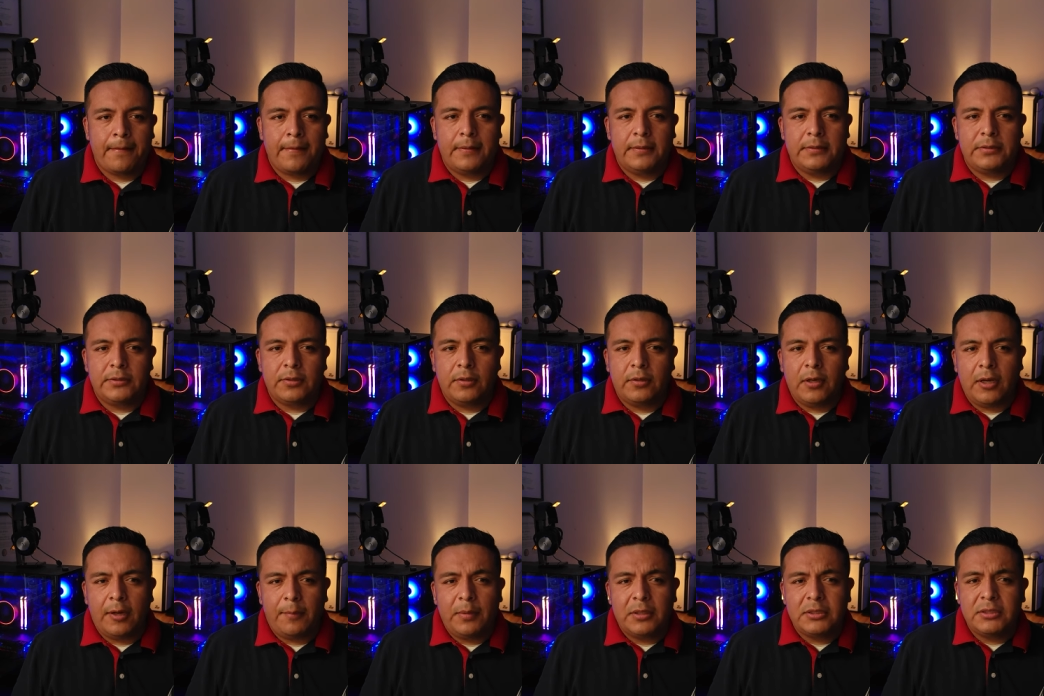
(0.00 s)
So
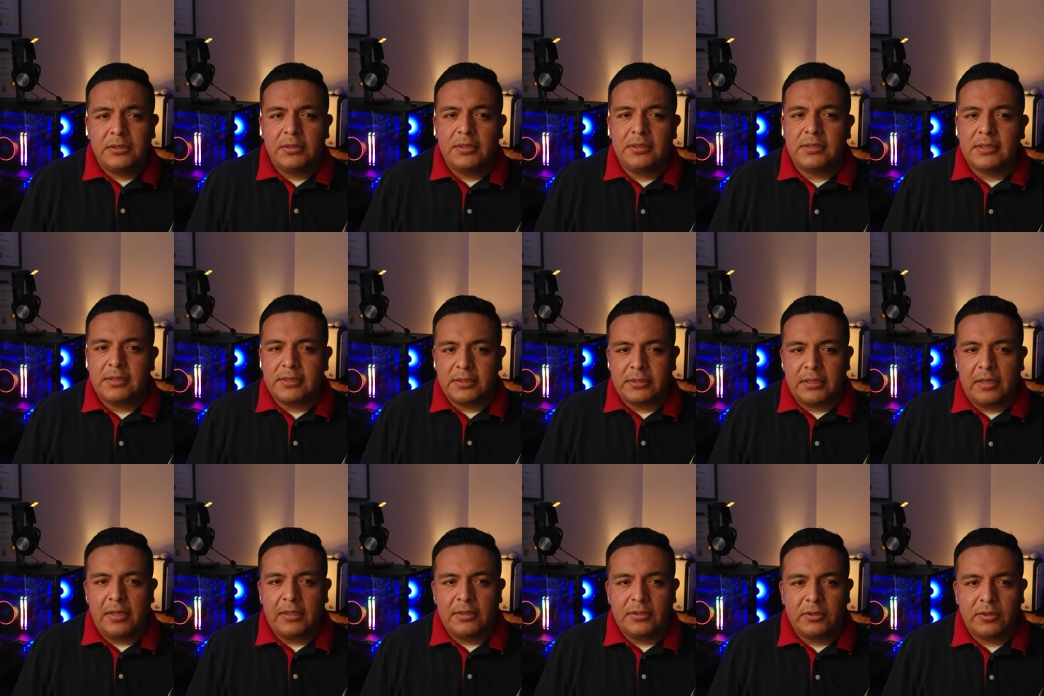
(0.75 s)
how much does
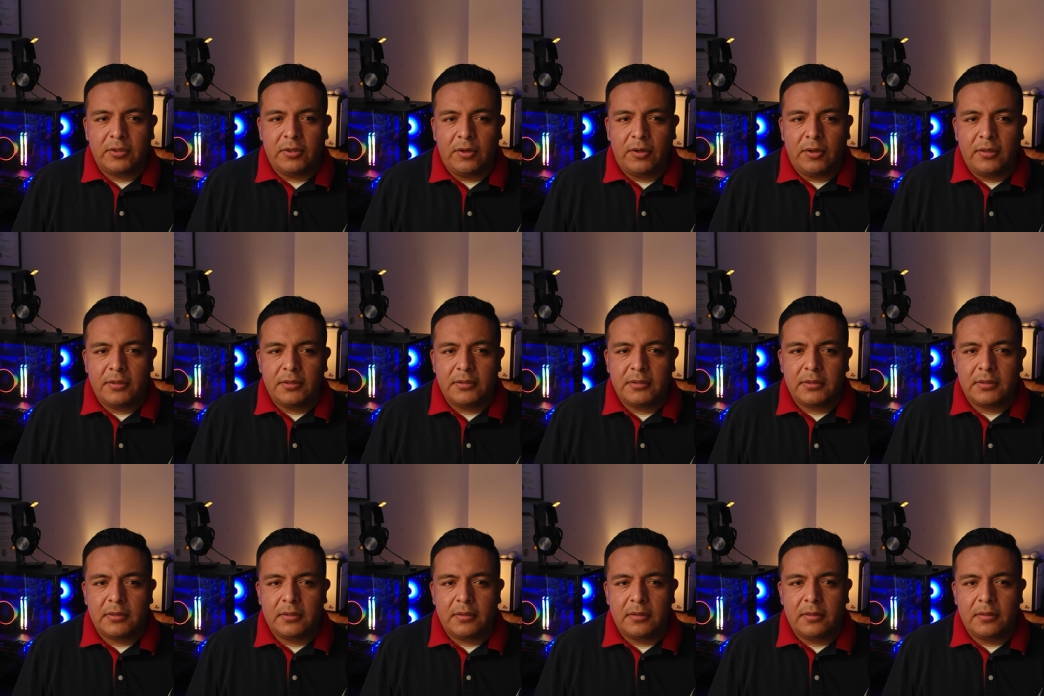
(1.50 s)
Acellus
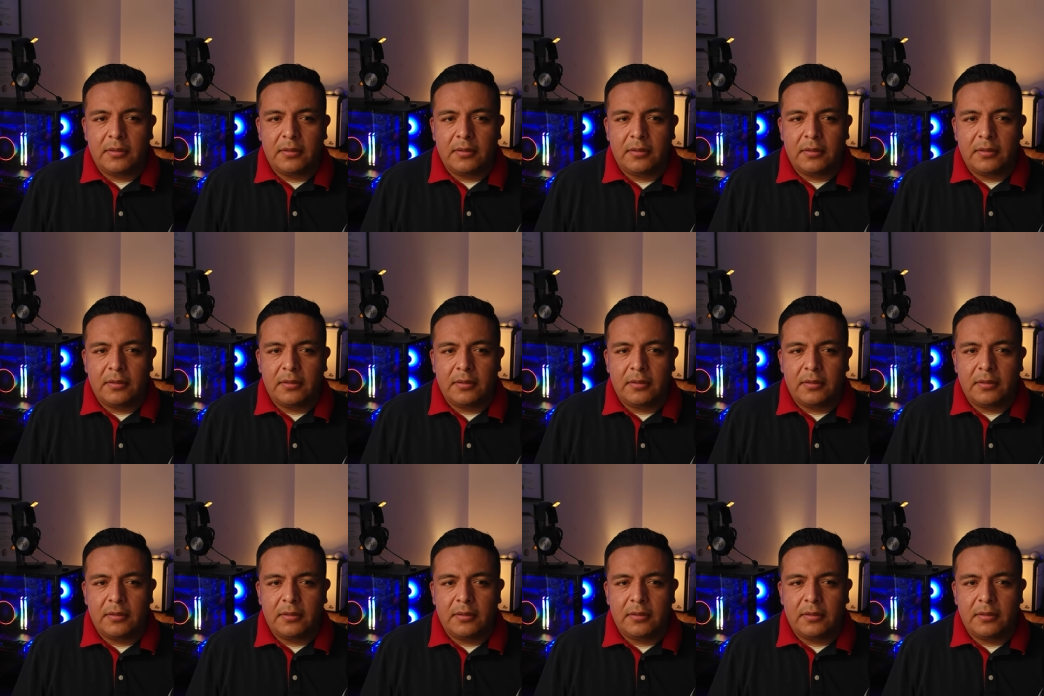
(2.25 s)
cost?